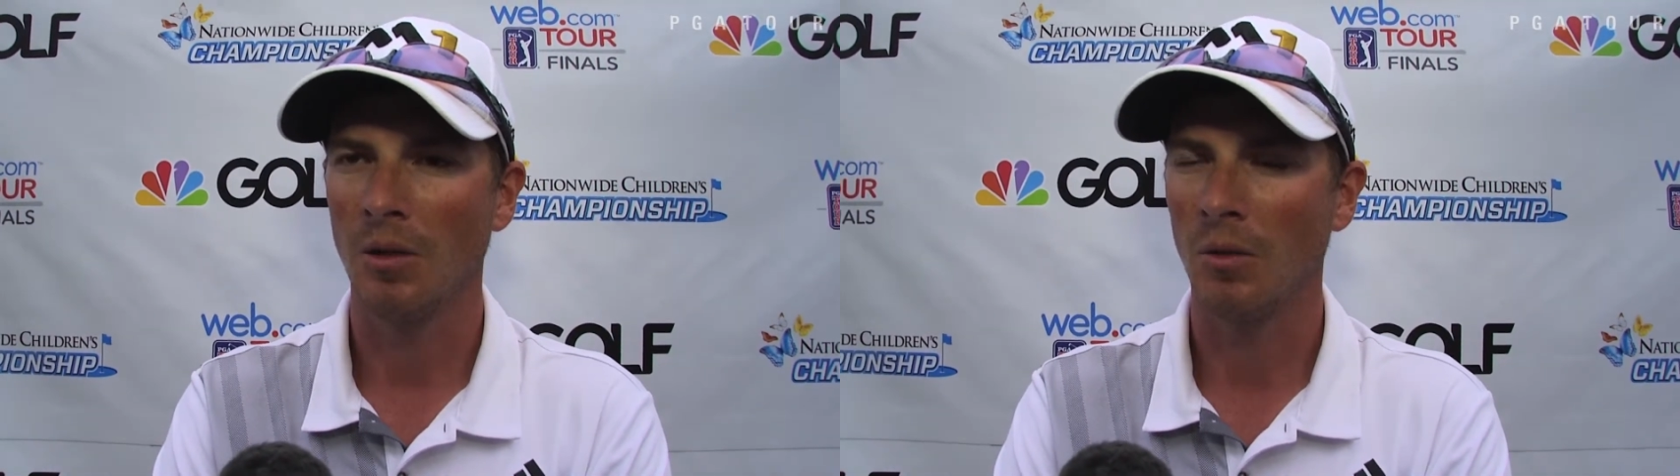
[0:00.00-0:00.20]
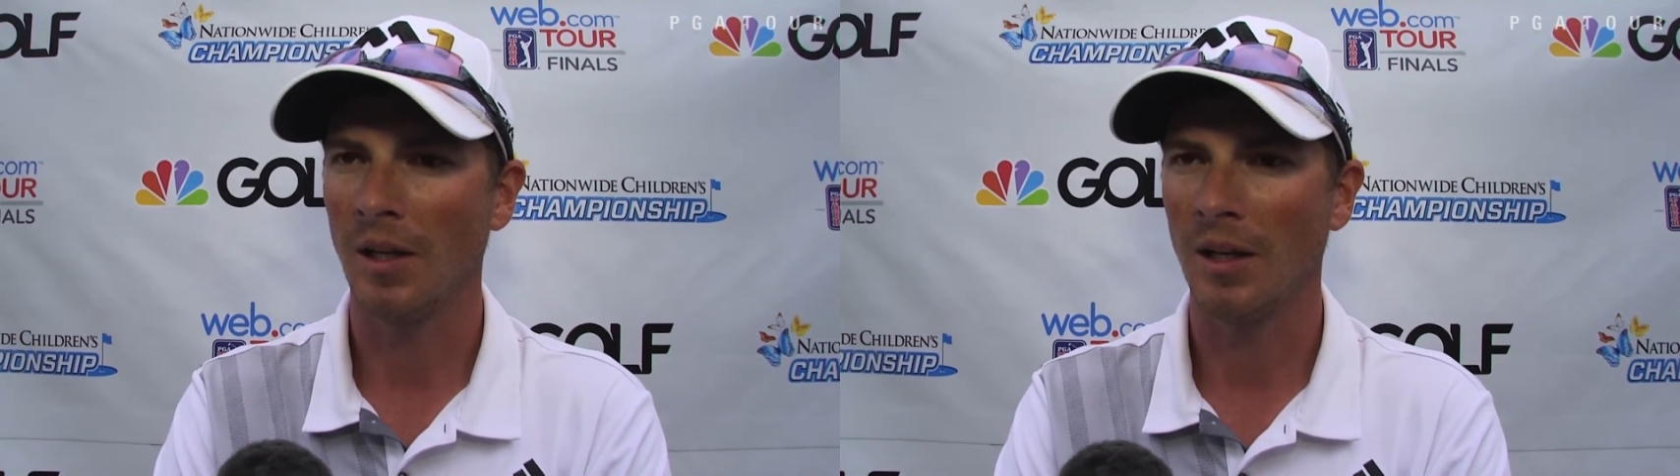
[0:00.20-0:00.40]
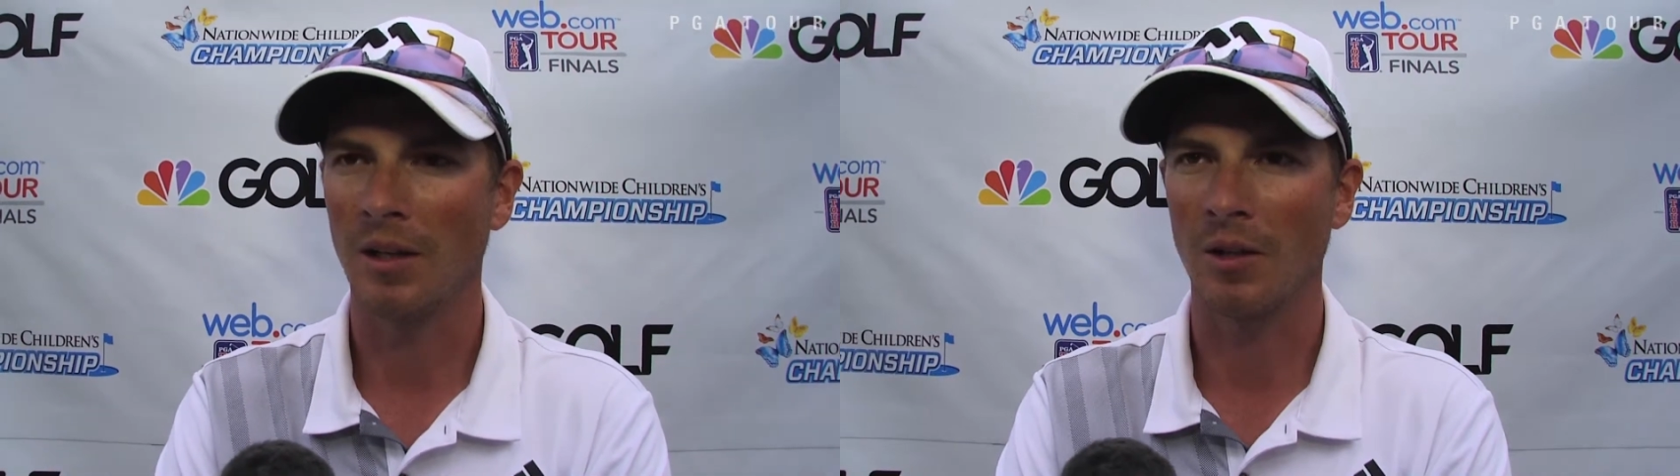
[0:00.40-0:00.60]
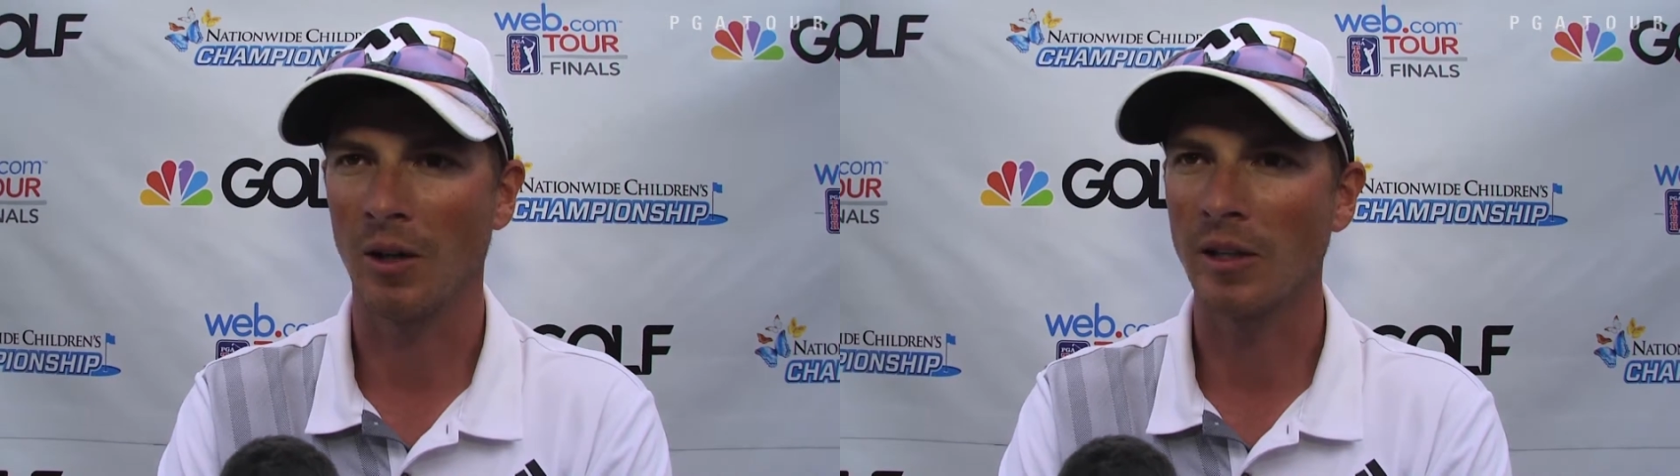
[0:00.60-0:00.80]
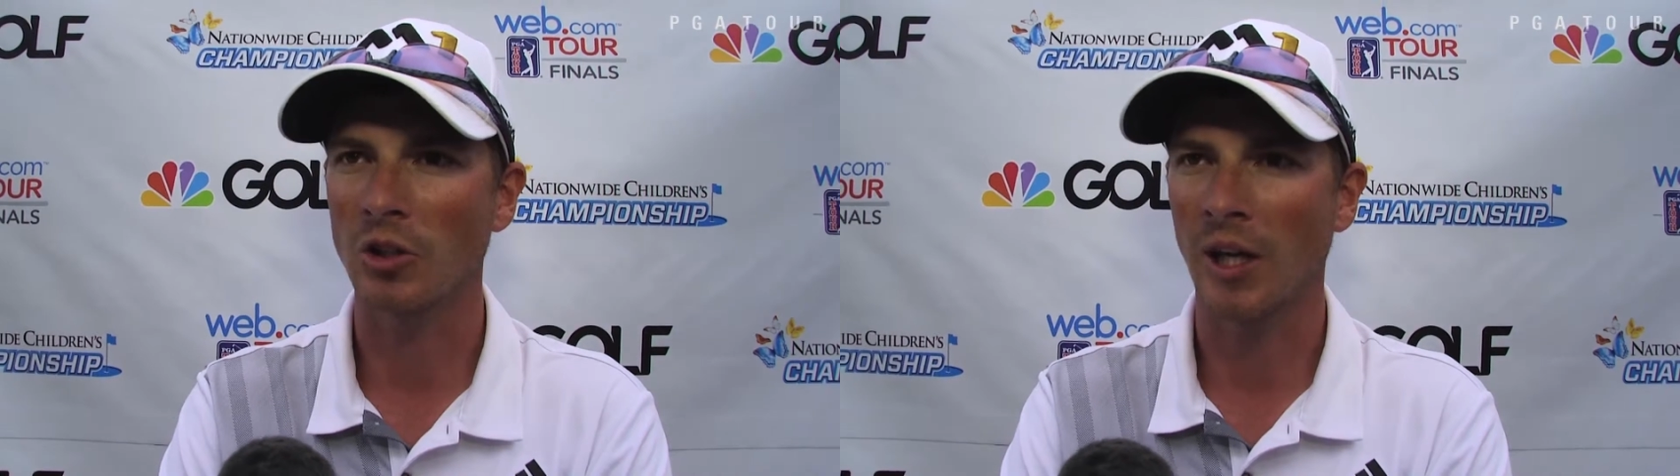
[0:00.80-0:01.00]
We had a
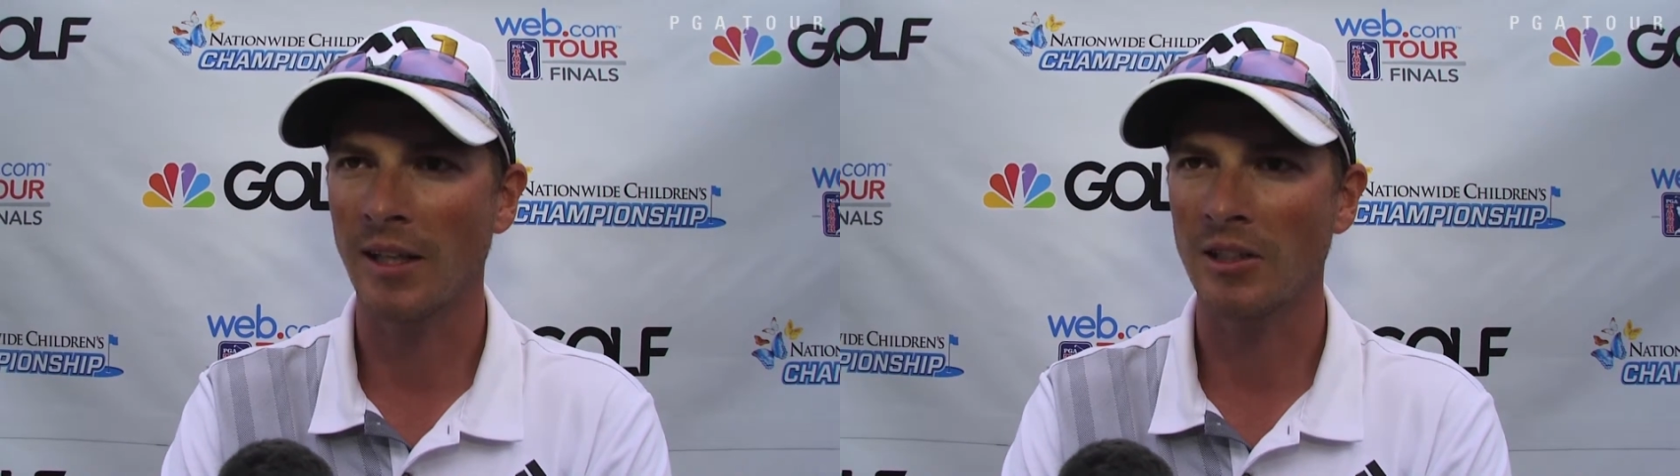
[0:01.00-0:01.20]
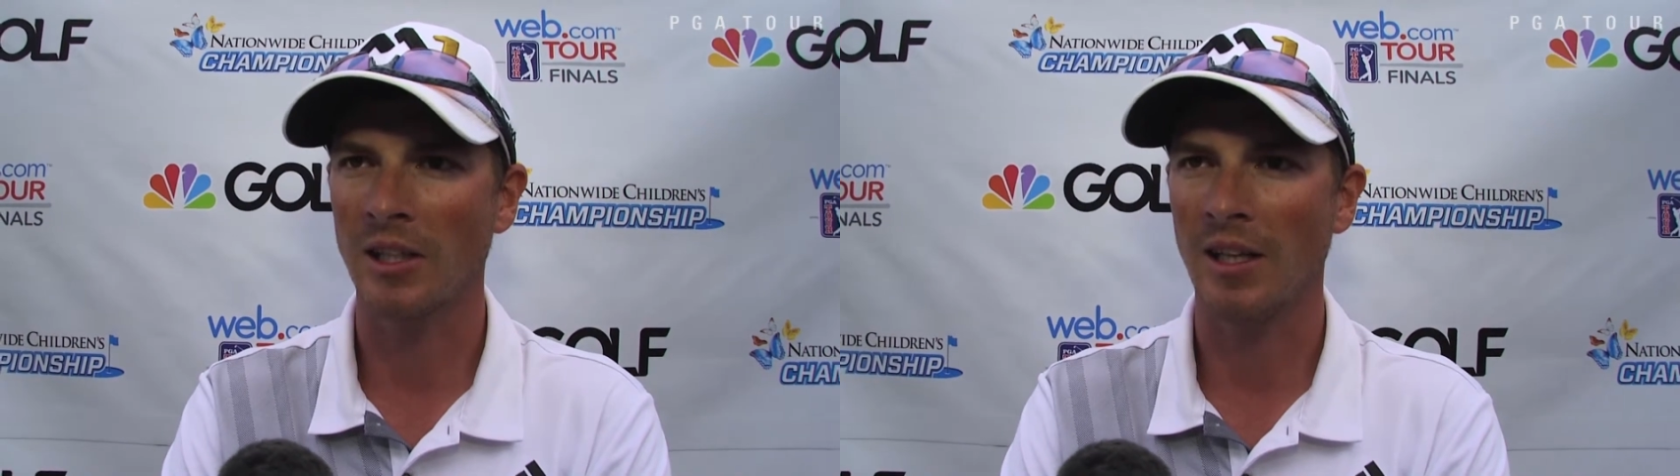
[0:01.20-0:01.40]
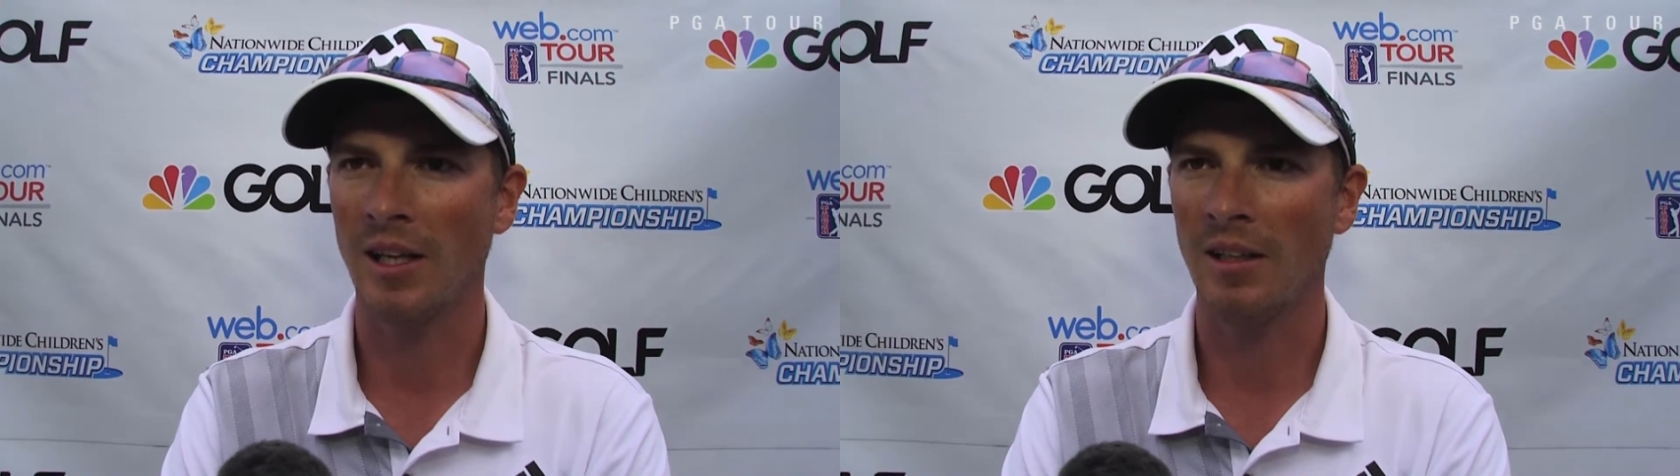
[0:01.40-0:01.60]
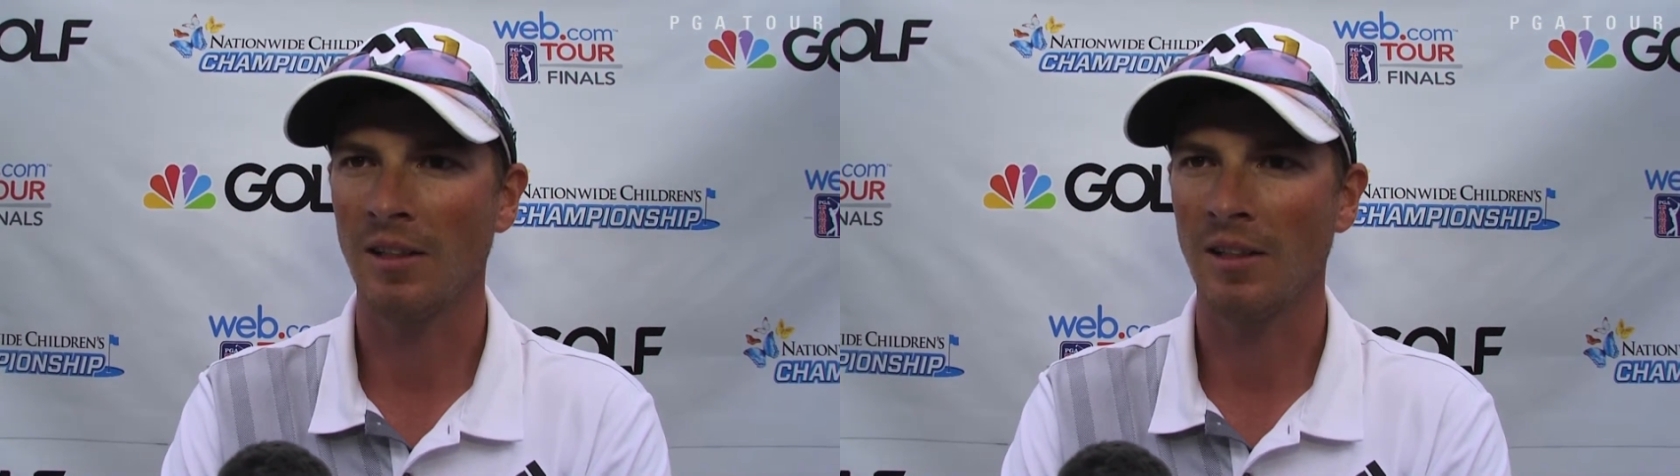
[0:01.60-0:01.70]
great strategy today,